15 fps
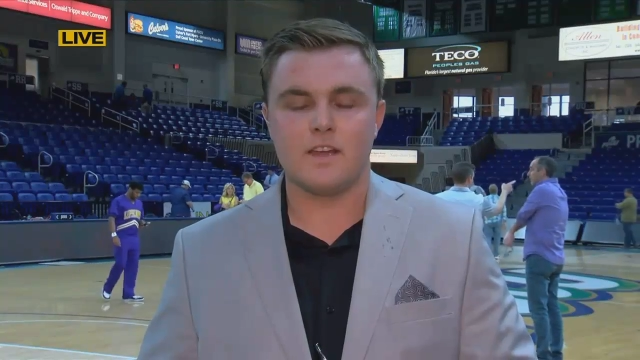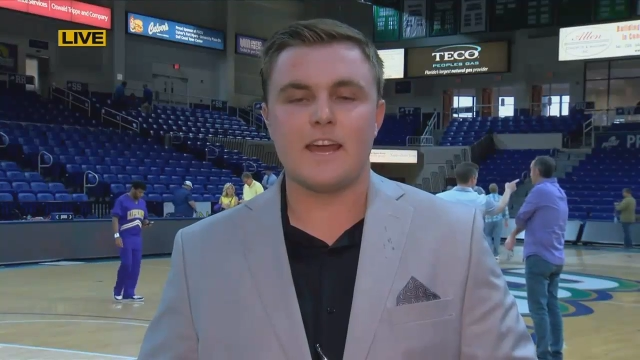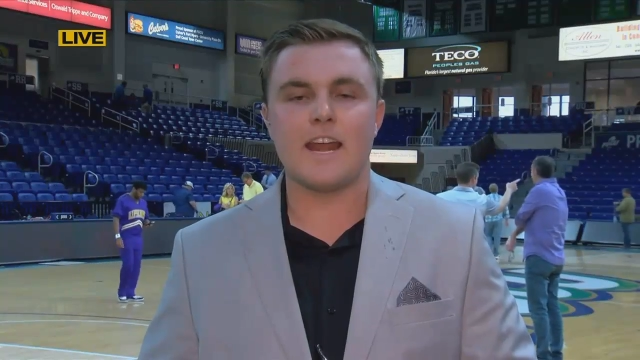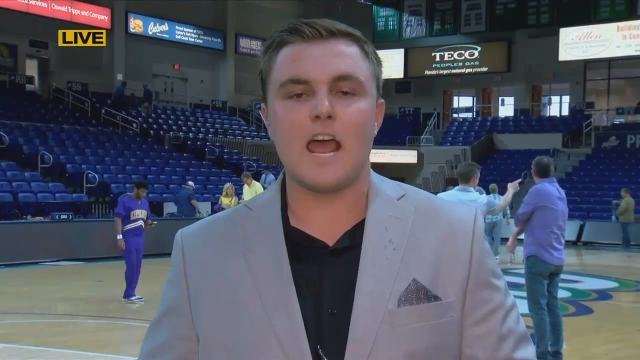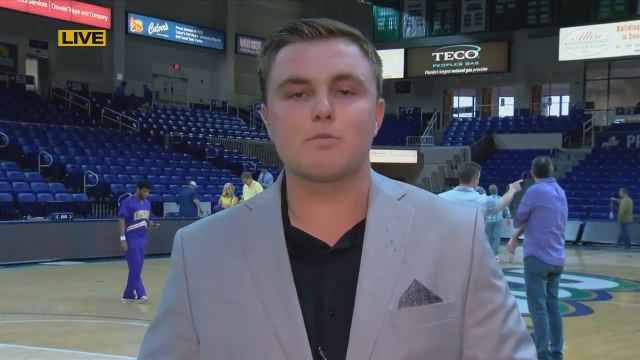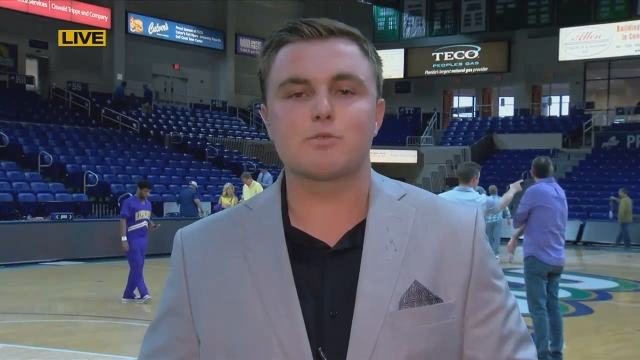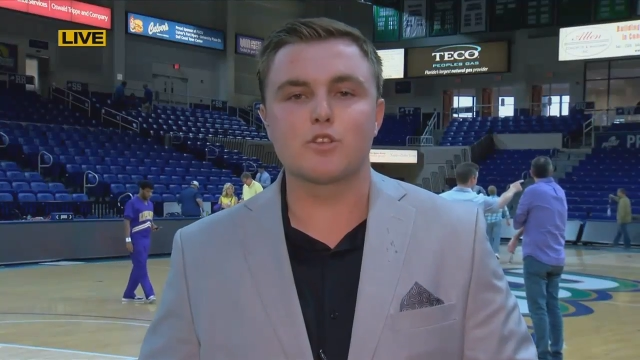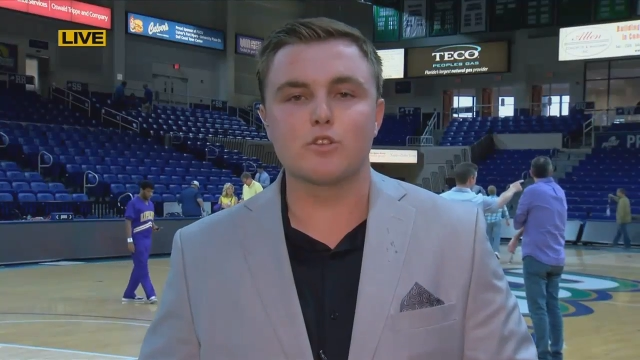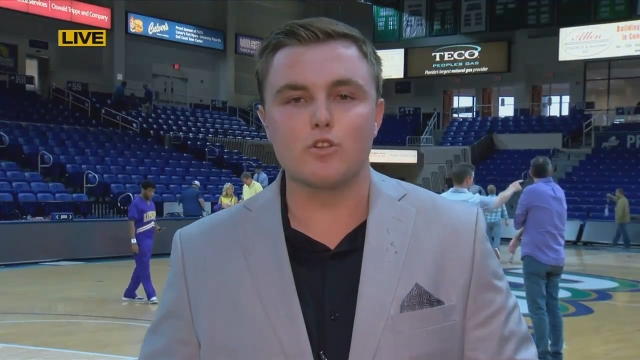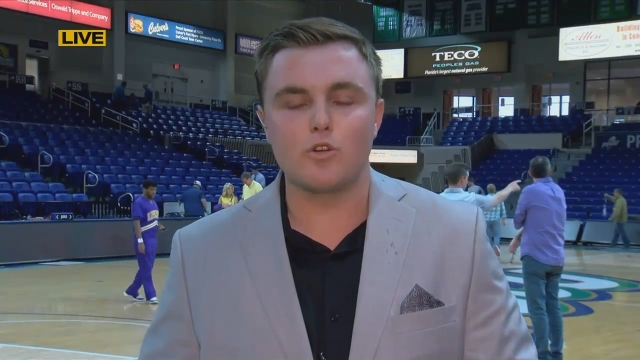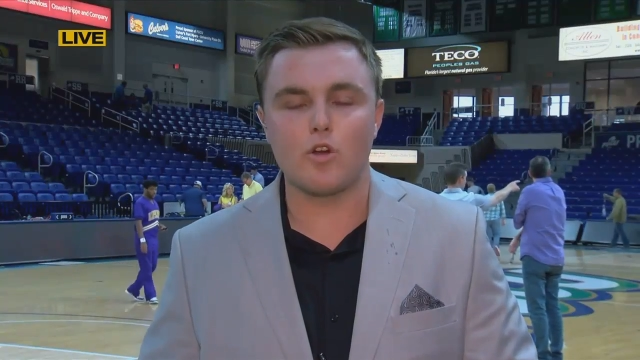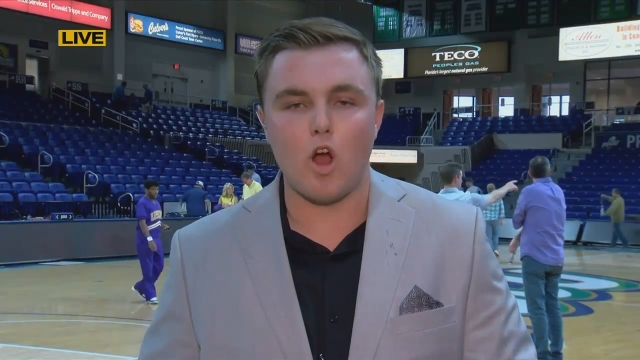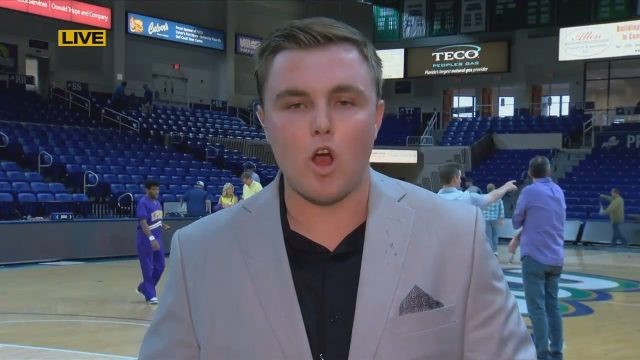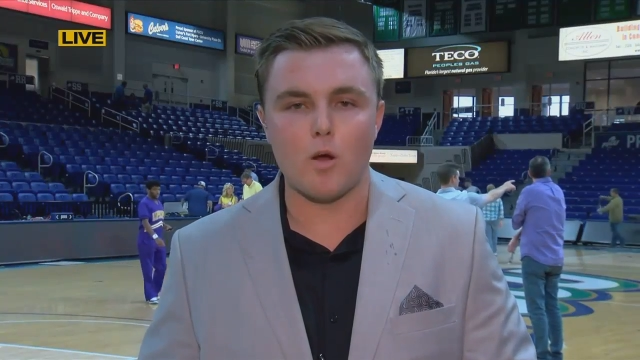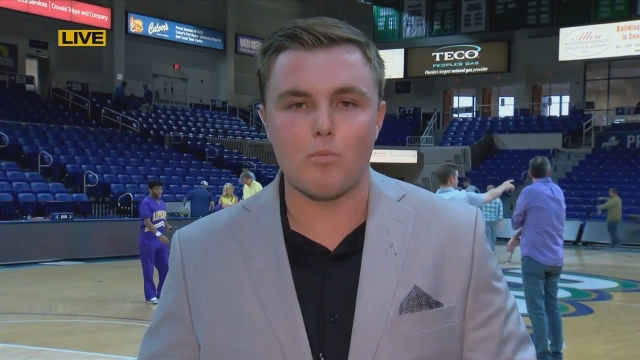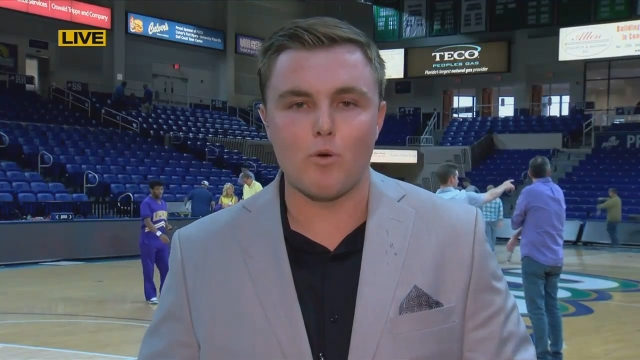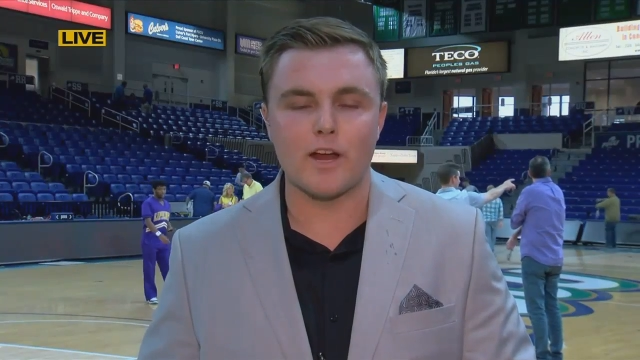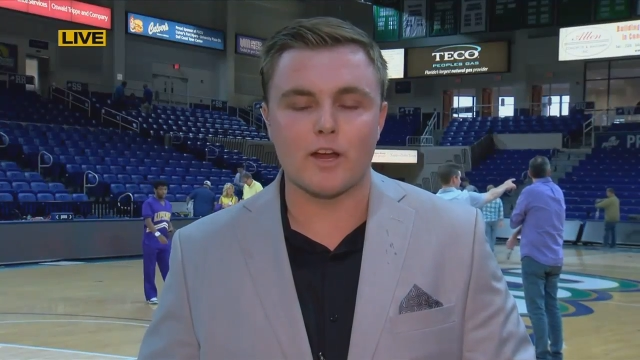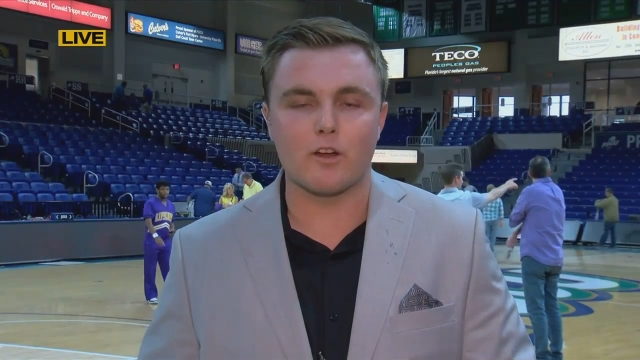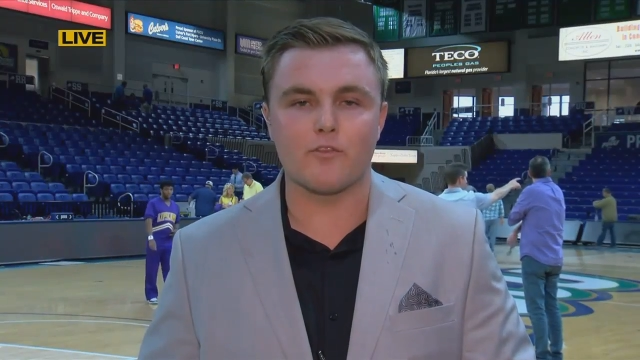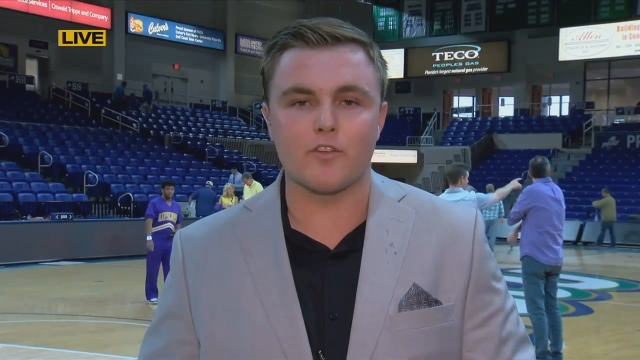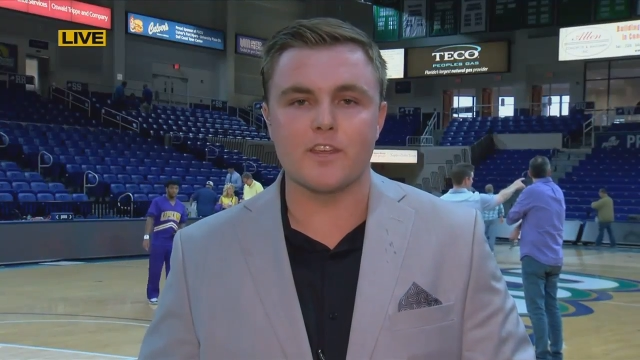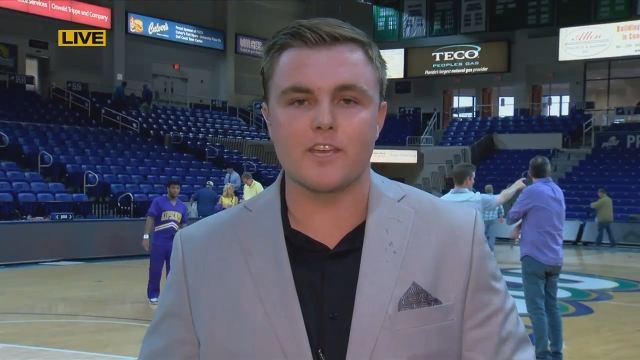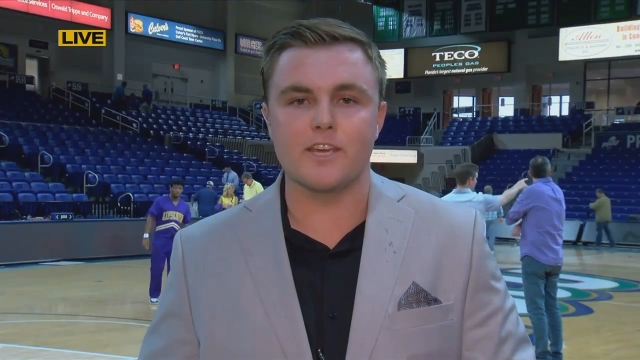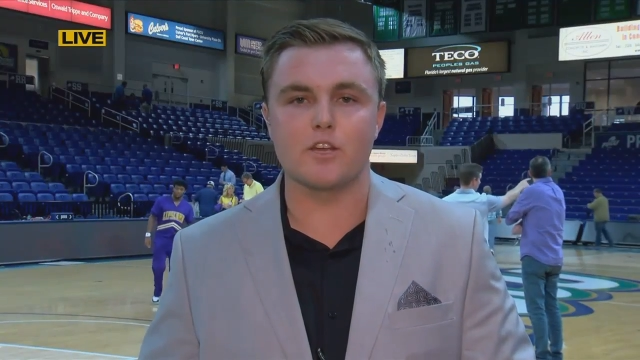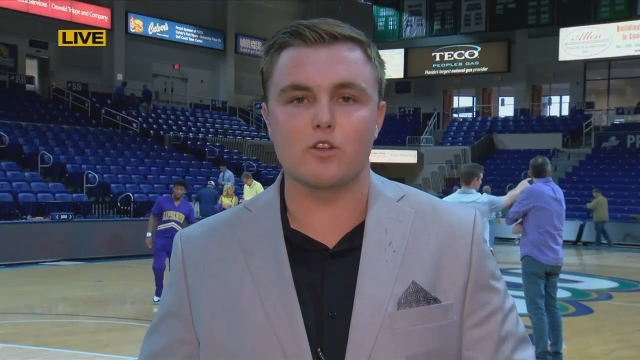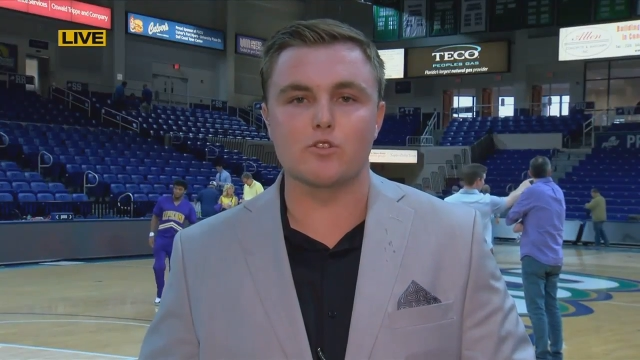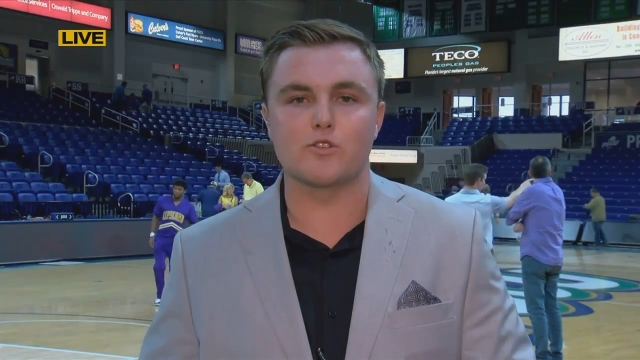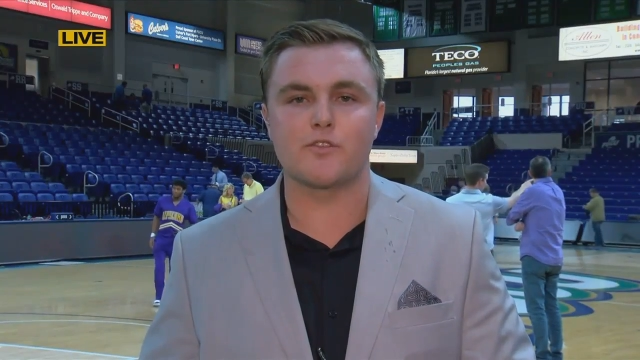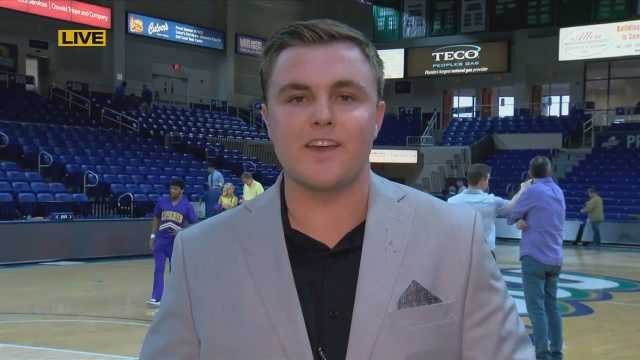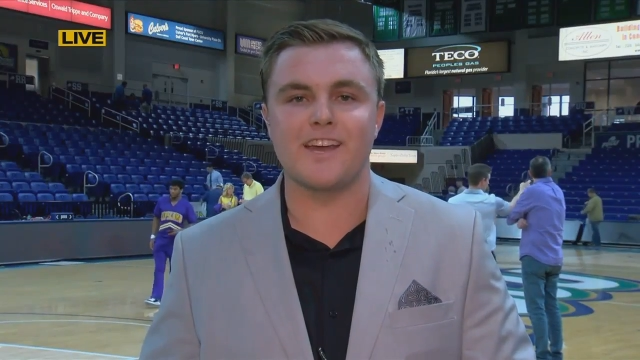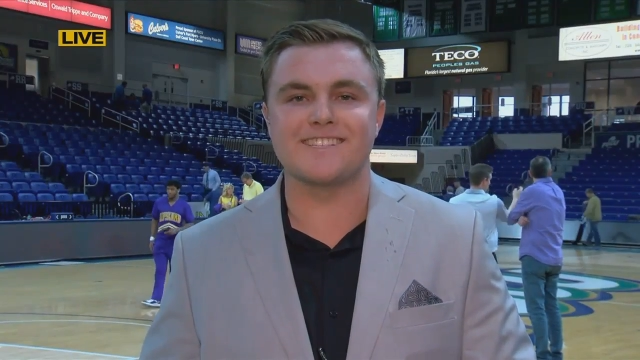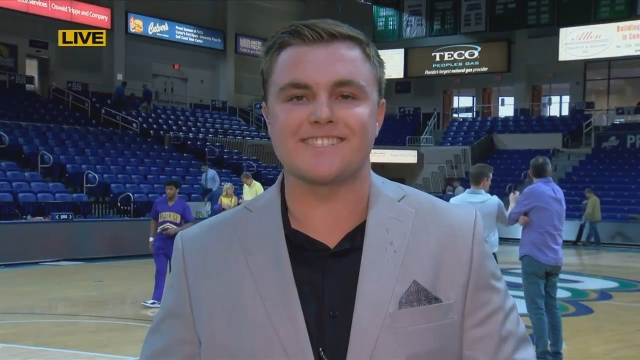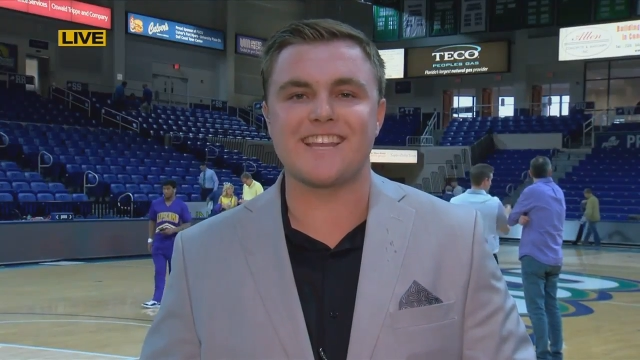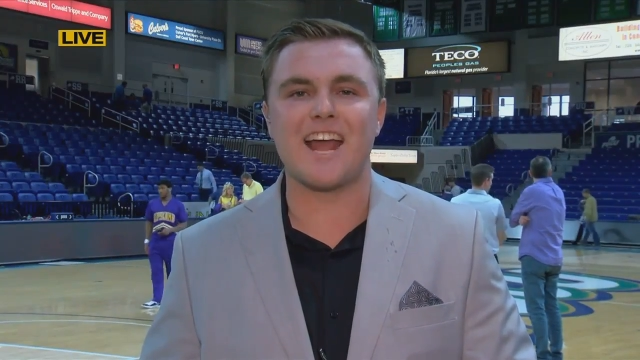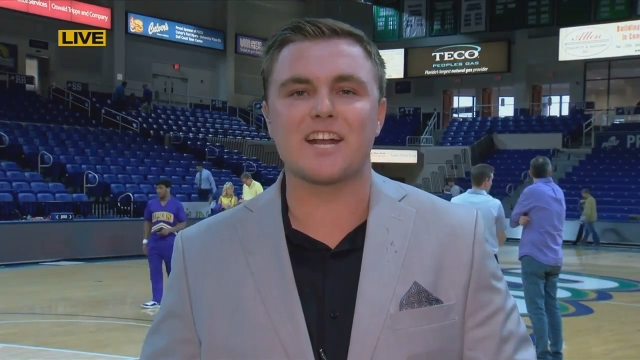An absolute heartbreaker for the Eagles fans.